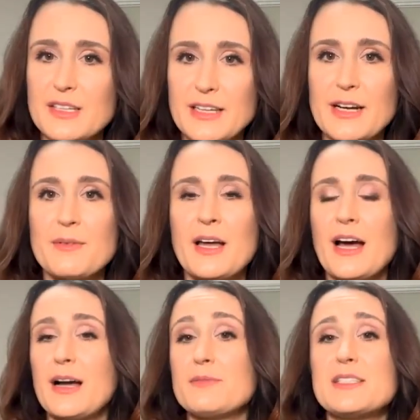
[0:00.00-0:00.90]
that I'm
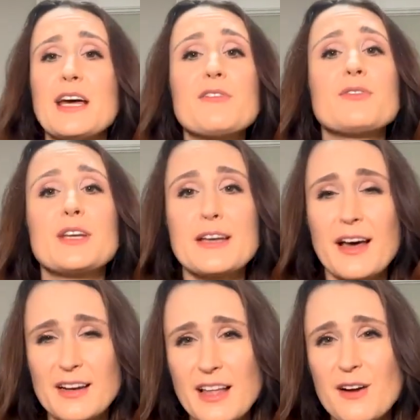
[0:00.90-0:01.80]
I'm definitely
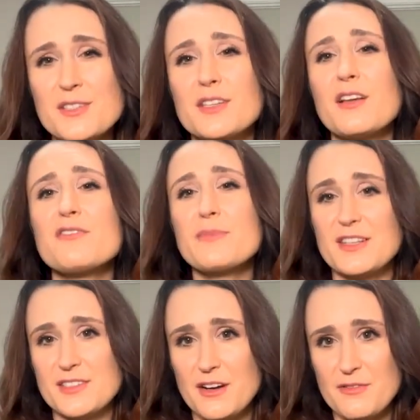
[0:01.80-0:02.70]
not allowed to love
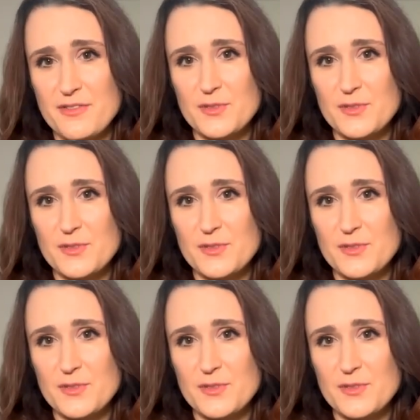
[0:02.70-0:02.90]
myself.